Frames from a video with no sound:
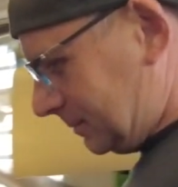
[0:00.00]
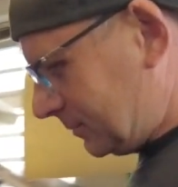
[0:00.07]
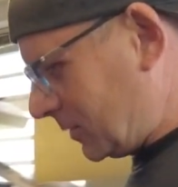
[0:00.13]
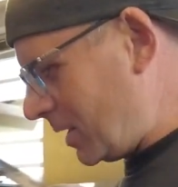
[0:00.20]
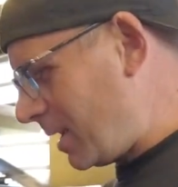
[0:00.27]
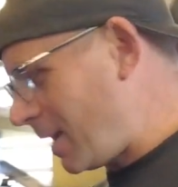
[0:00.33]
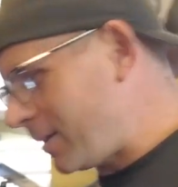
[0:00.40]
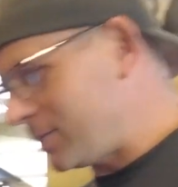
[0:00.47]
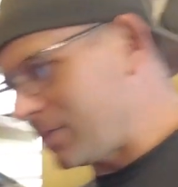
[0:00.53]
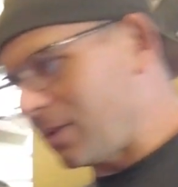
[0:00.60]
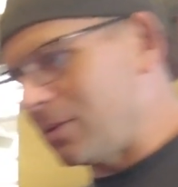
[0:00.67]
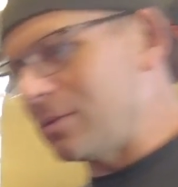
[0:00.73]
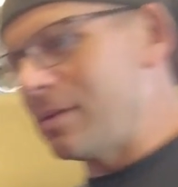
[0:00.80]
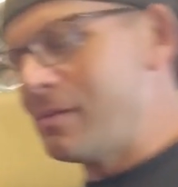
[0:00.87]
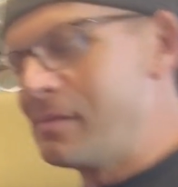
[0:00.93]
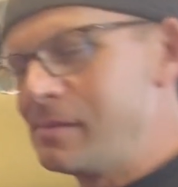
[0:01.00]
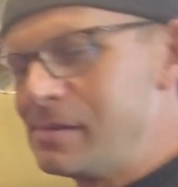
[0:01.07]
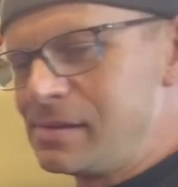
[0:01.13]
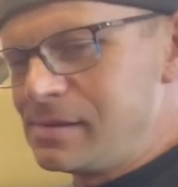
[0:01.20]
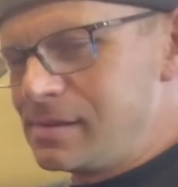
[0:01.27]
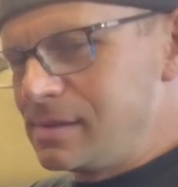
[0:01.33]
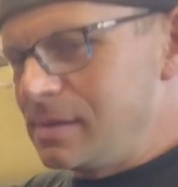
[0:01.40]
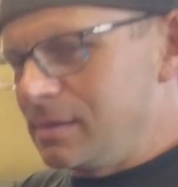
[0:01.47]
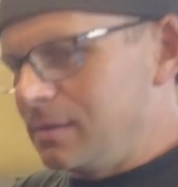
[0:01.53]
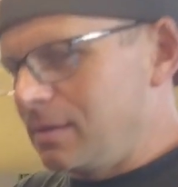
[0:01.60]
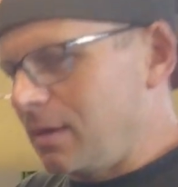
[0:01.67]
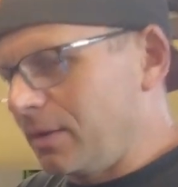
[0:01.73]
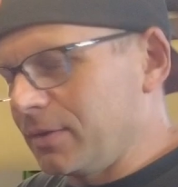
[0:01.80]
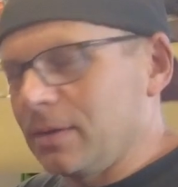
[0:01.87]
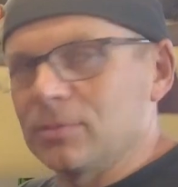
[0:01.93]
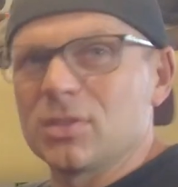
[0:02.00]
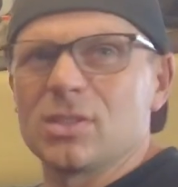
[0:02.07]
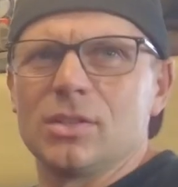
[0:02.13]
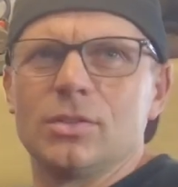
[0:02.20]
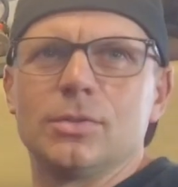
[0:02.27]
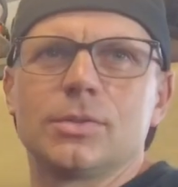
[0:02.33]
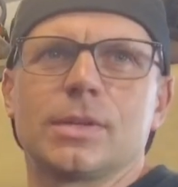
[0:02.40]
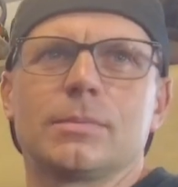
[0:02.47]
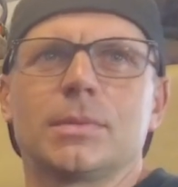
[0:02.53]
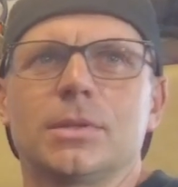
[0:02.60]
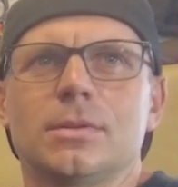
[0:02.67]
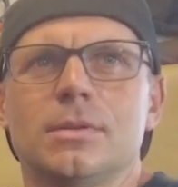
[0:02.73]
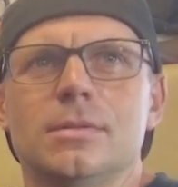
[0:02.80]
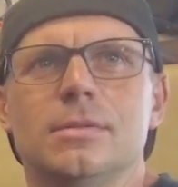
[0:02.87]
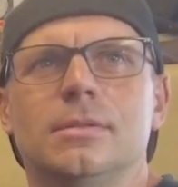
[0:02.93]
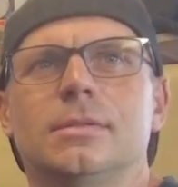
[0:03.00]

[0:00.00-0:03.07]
Yeah, so I think I'm just going to do something new.